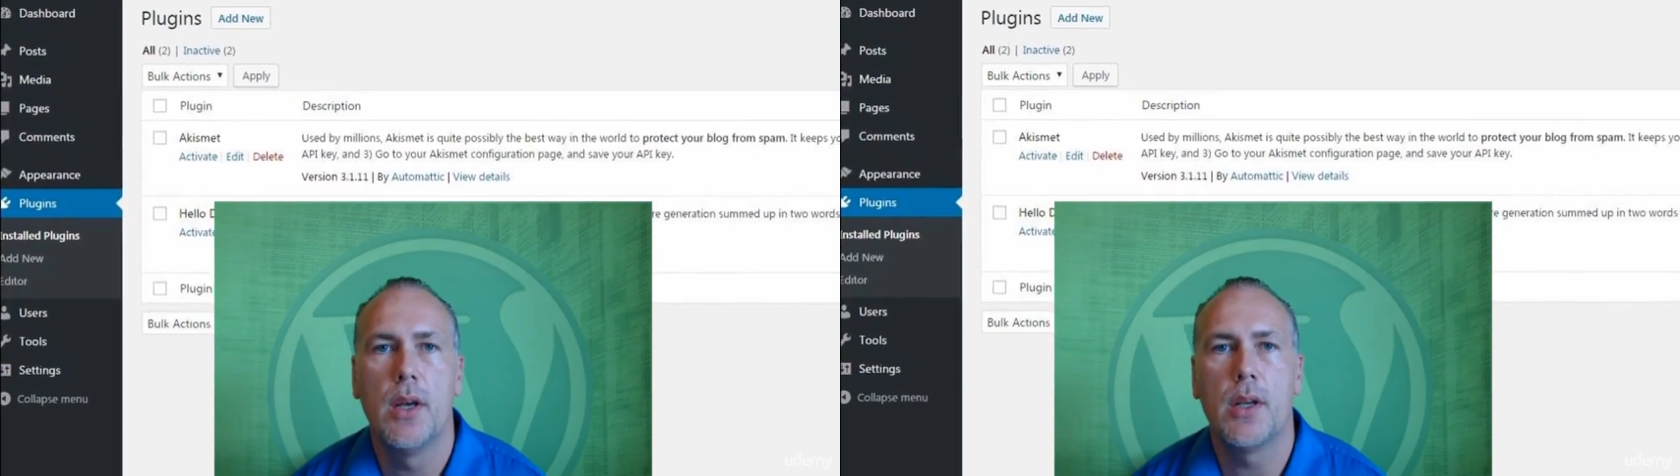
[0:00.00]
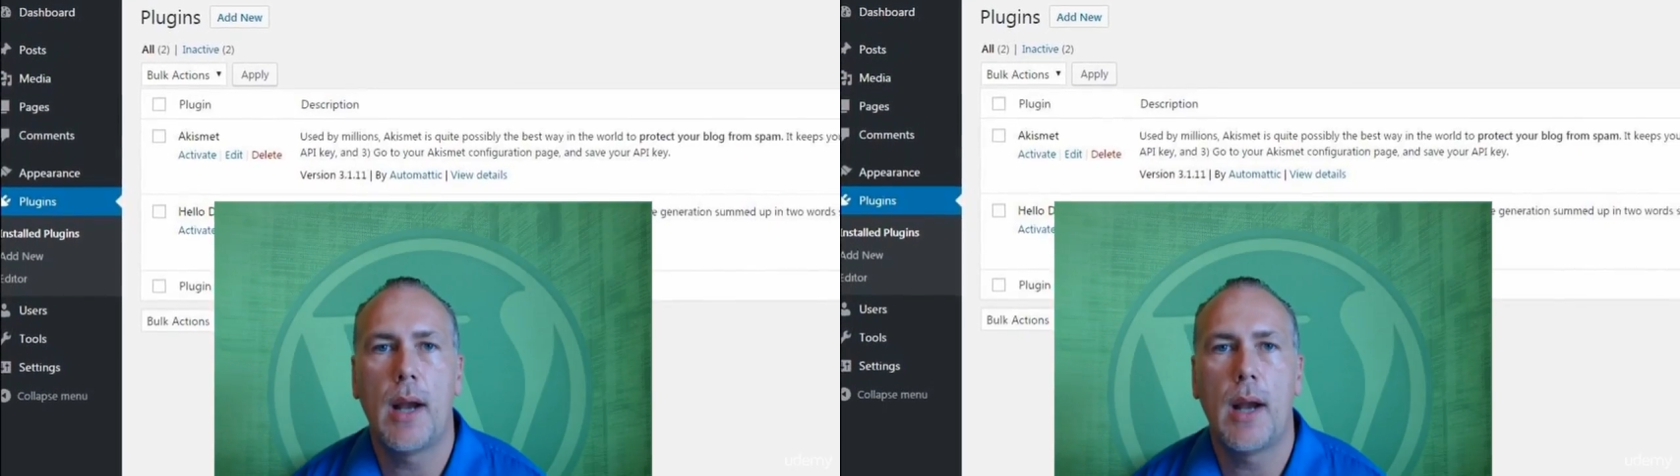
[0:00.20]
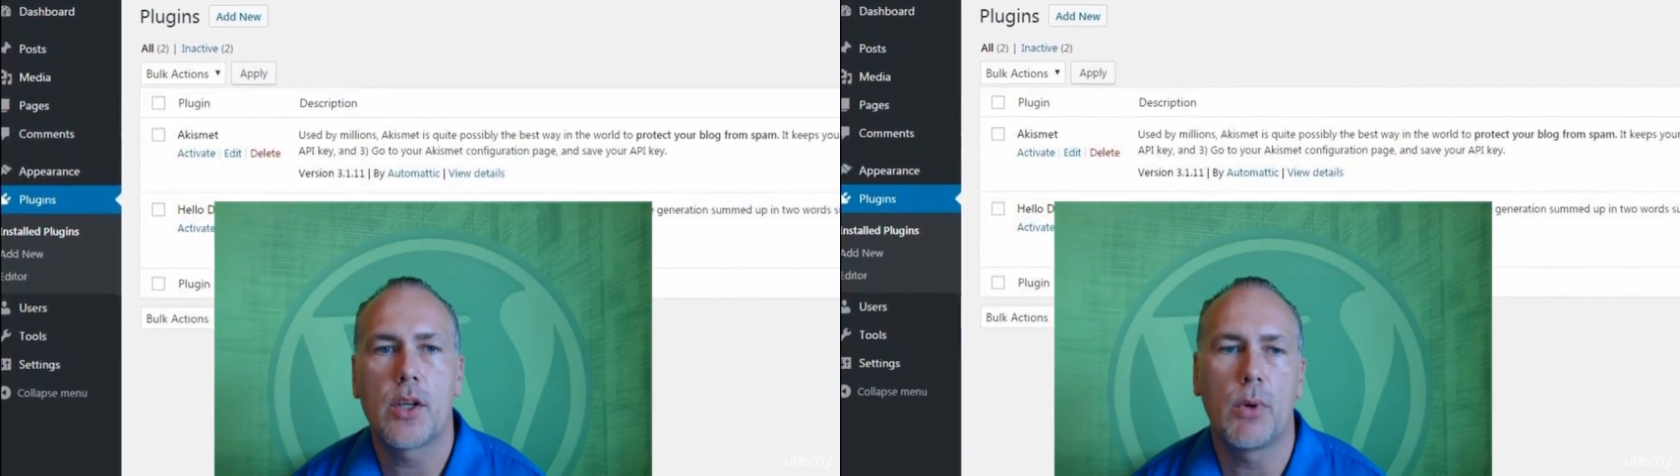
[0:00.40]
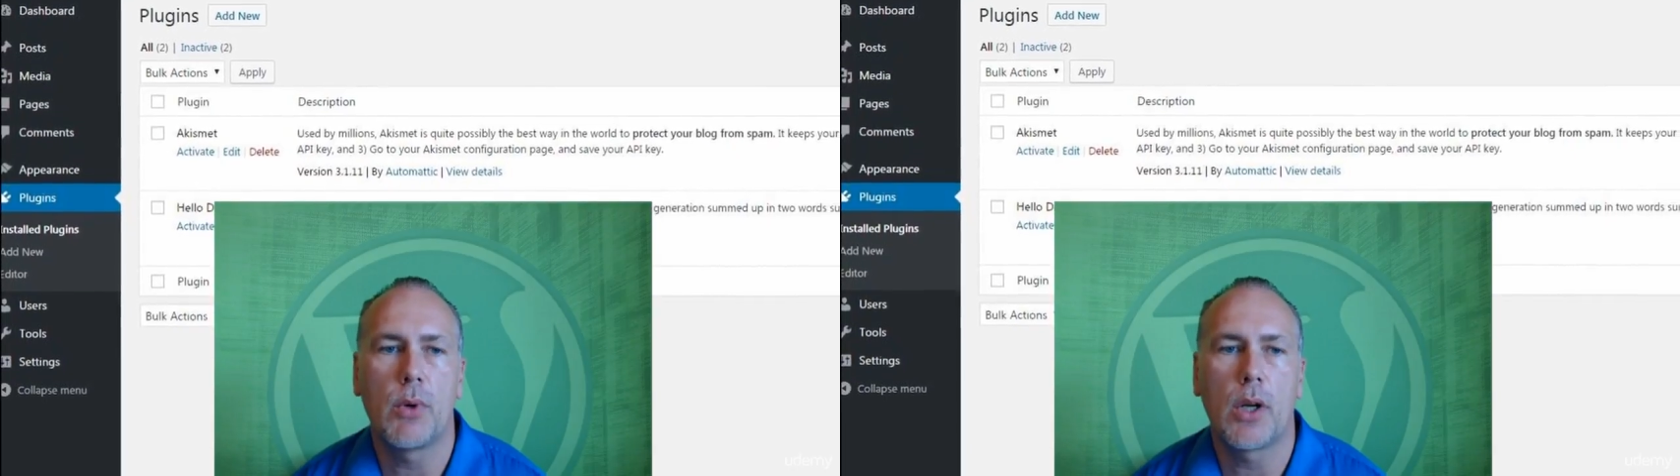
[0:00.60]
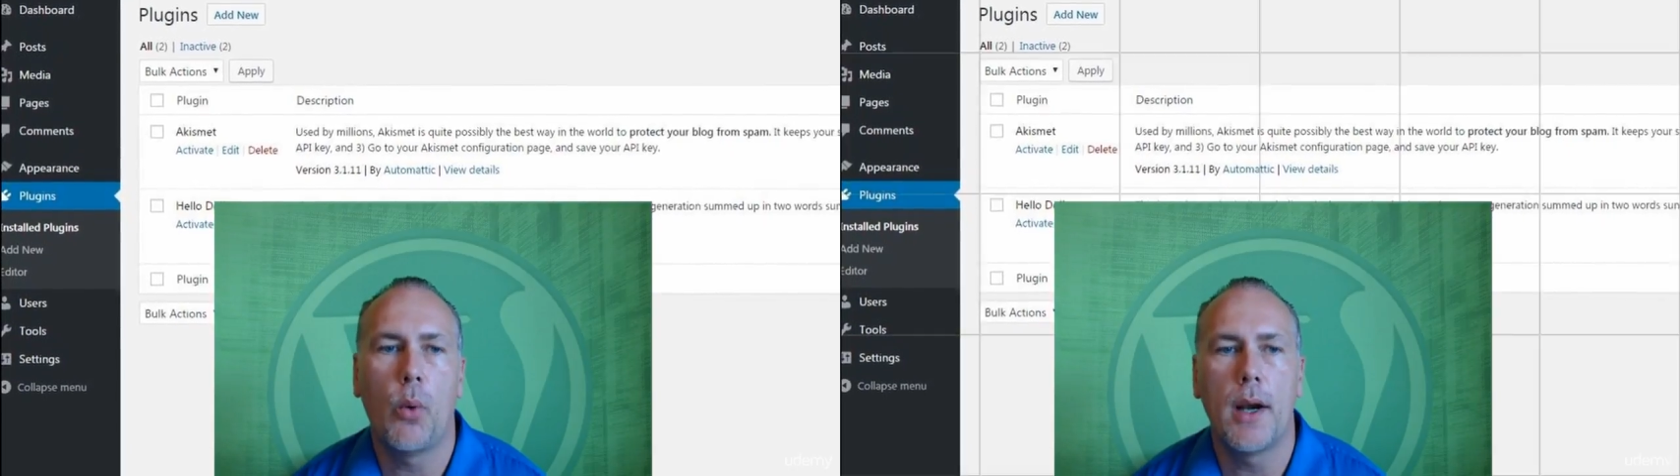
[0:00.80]
they're actually
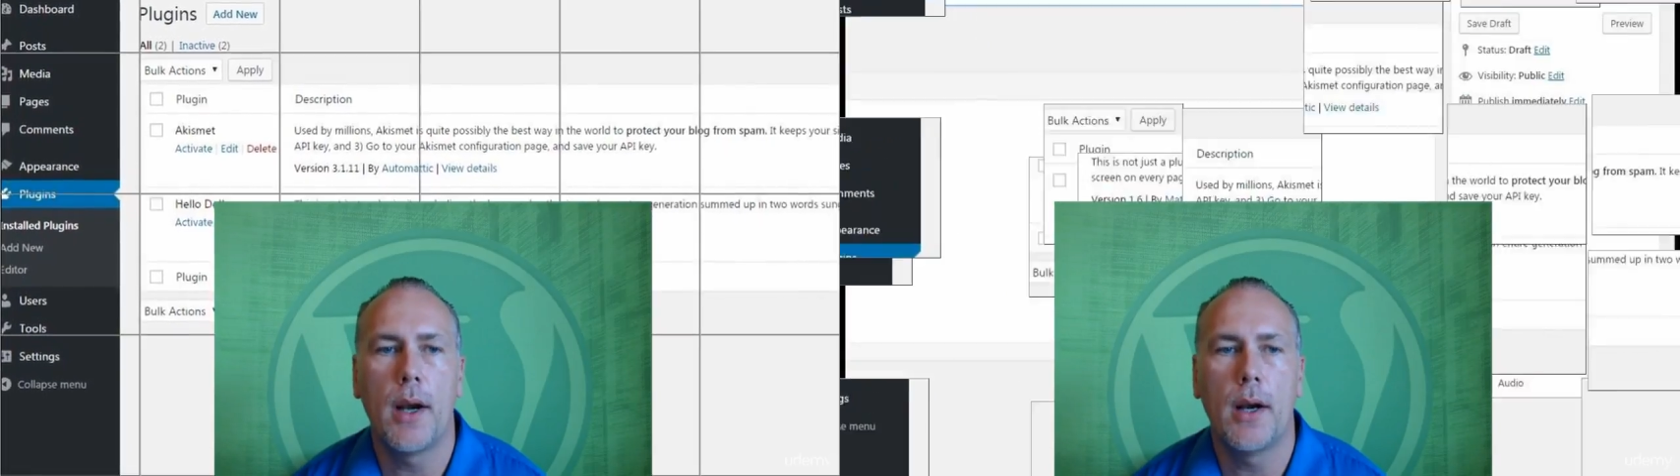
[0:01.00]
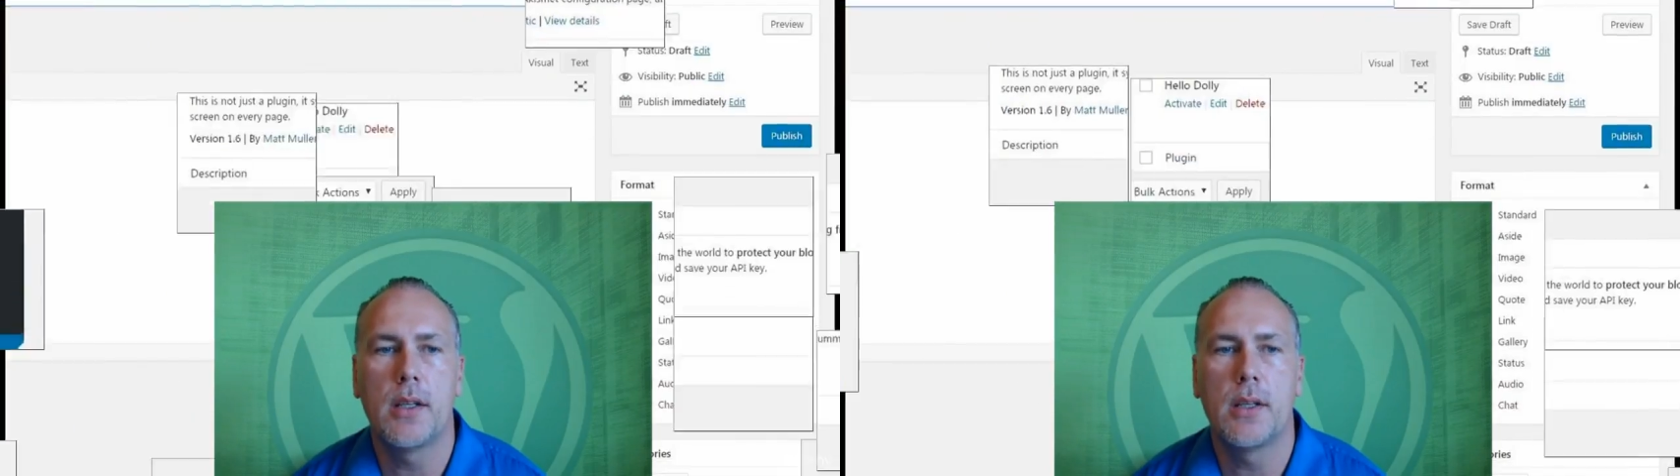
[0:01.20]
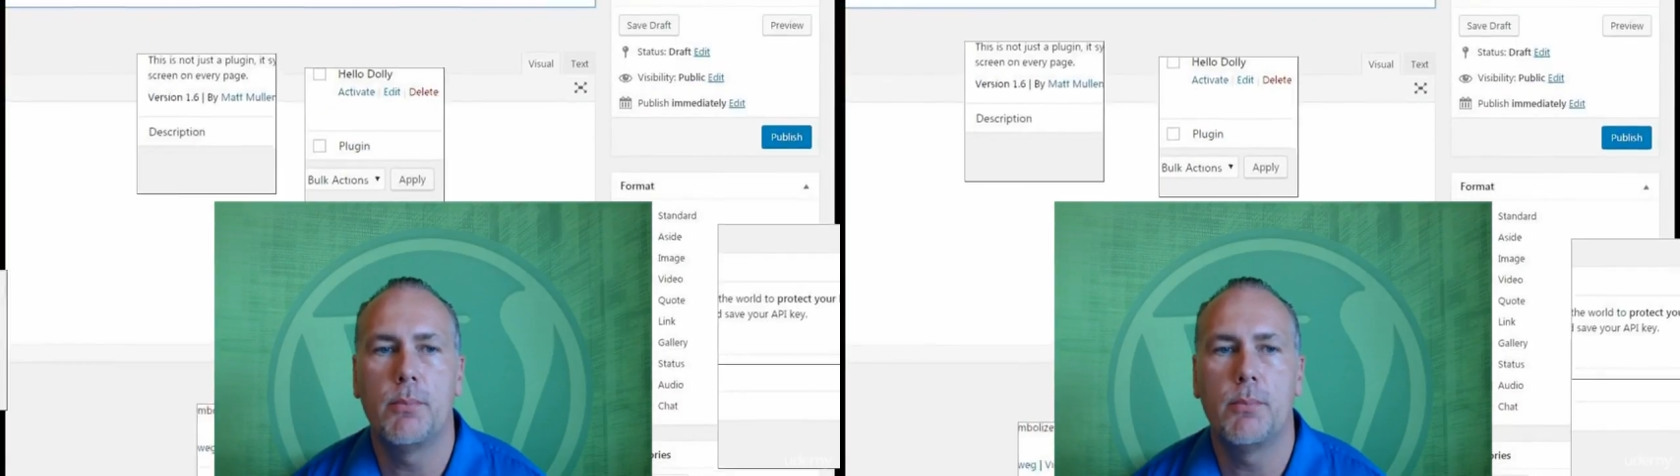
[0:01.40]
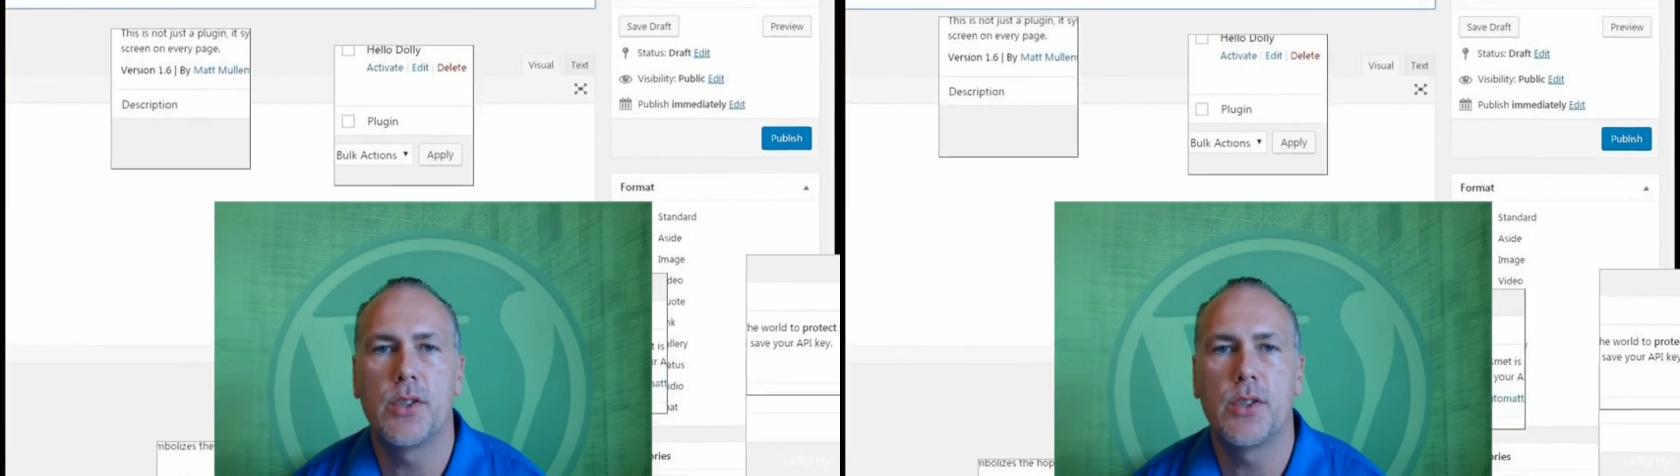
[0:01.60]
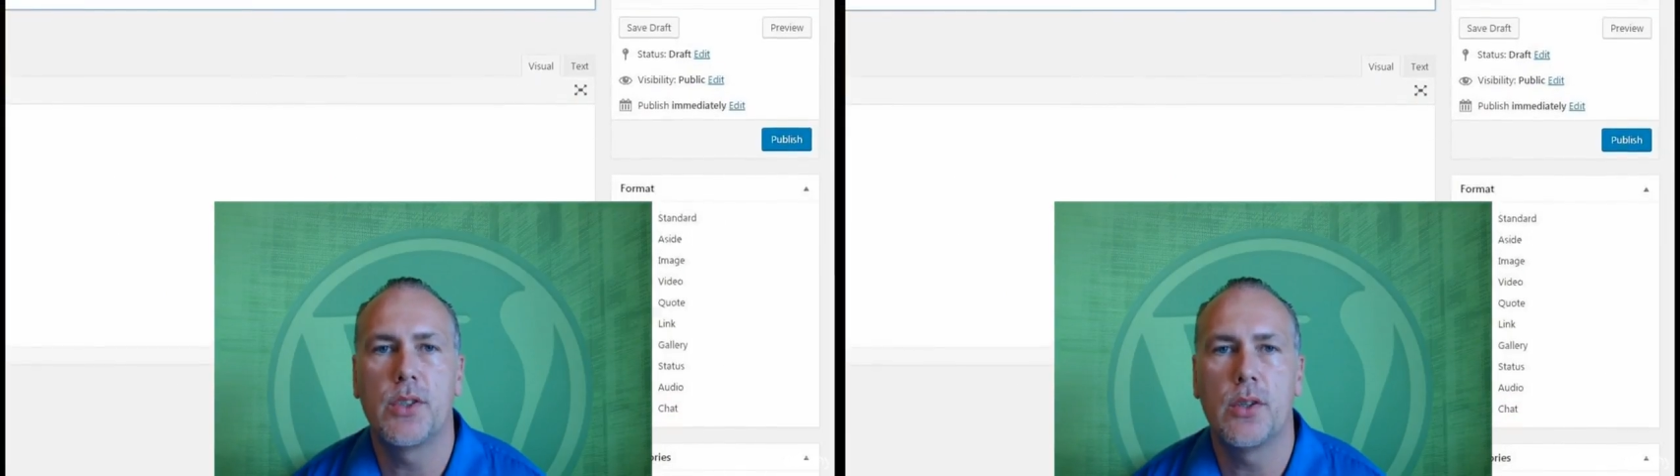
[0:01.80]
required to be
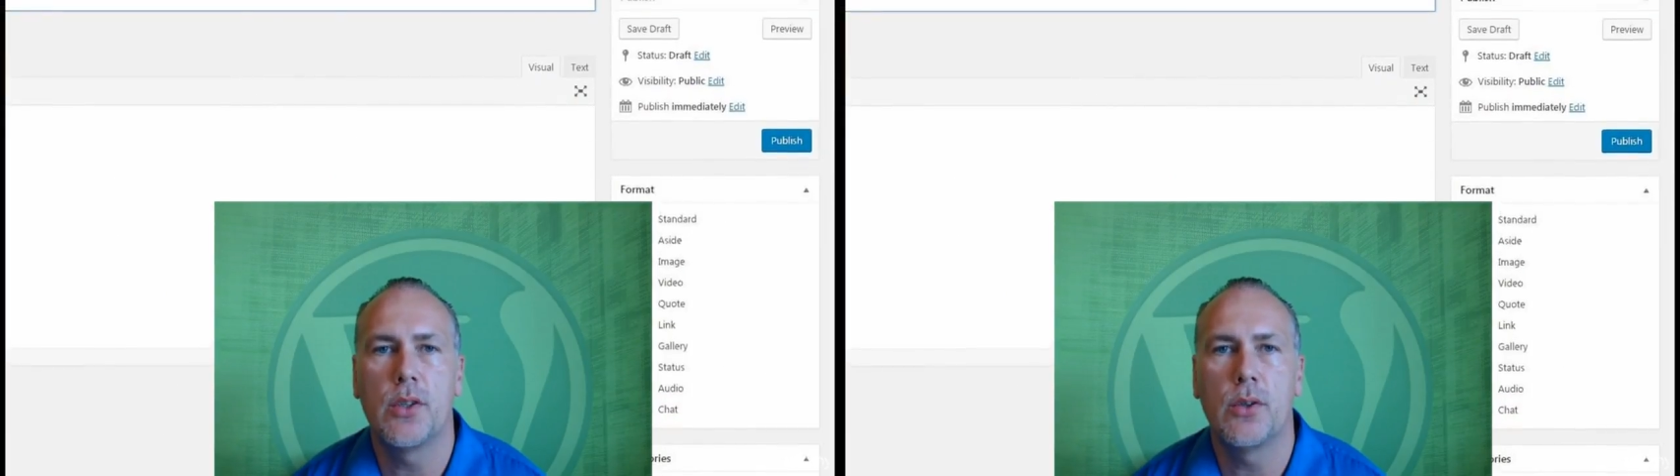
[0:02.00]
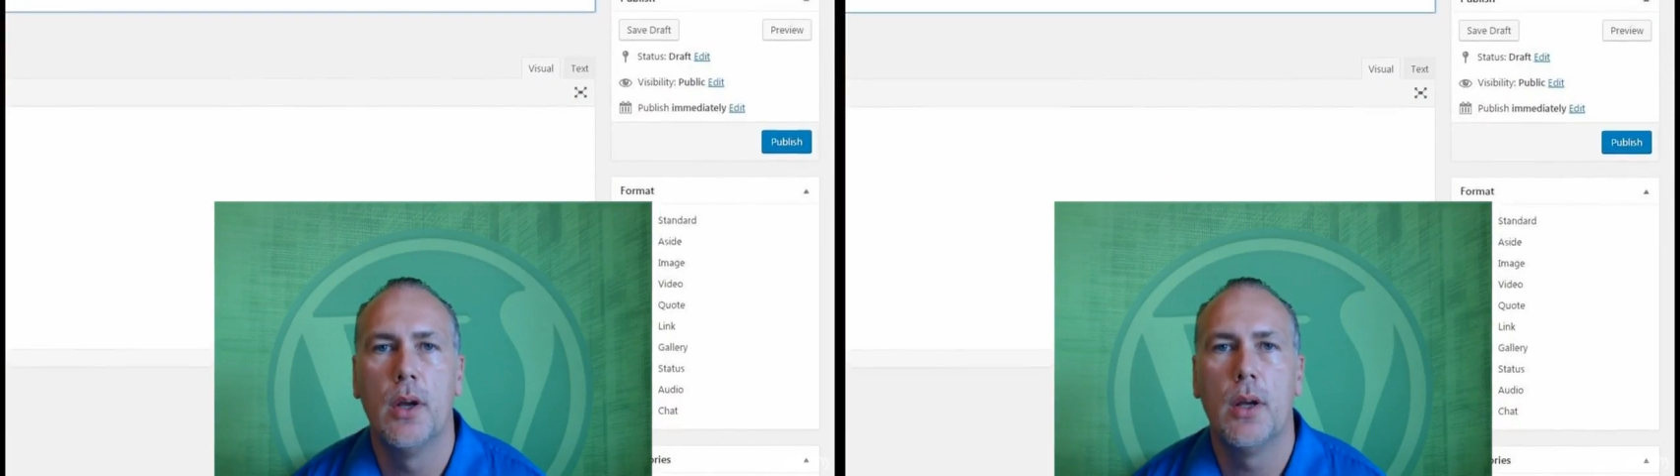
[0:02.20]
able to